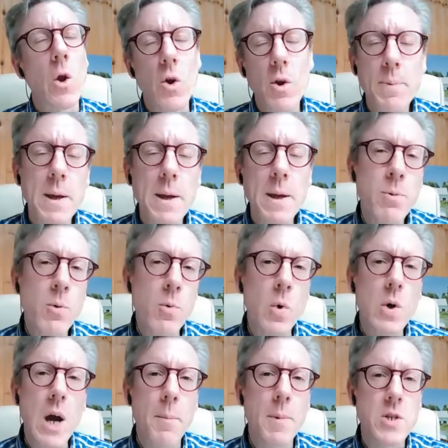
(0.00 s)
of people will
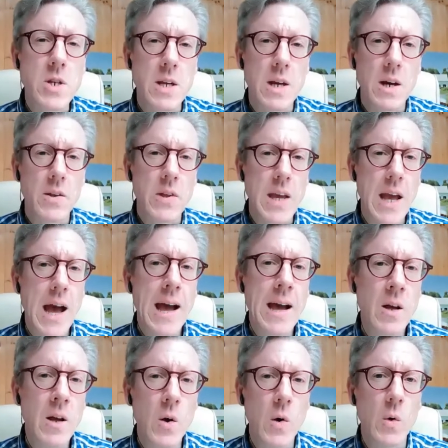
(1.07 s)
come at it at the
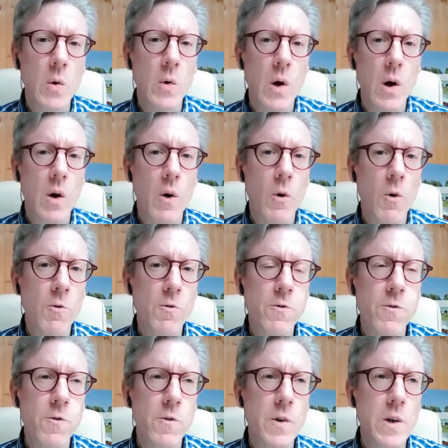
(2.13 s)
angle of,
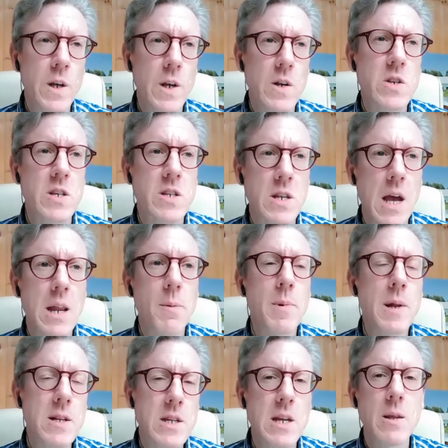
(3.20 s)
you know,
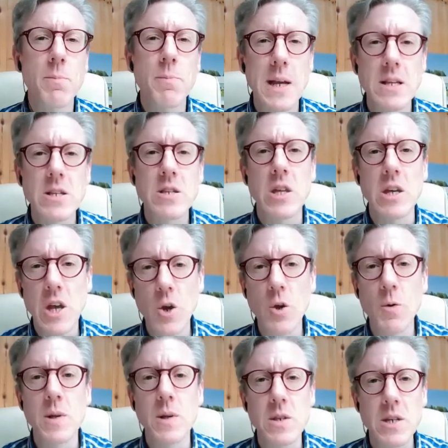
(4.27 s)
sustainability means that
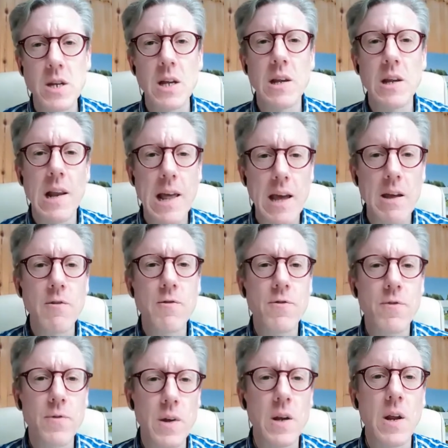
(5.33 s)
humans can live,
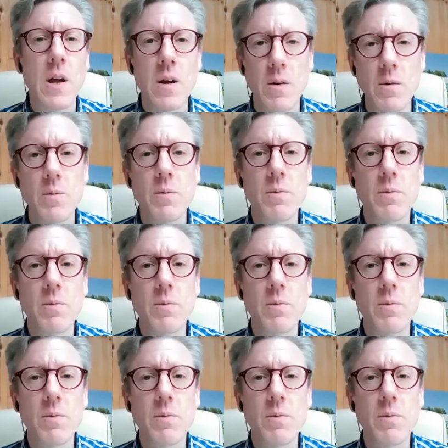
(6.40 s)
you know,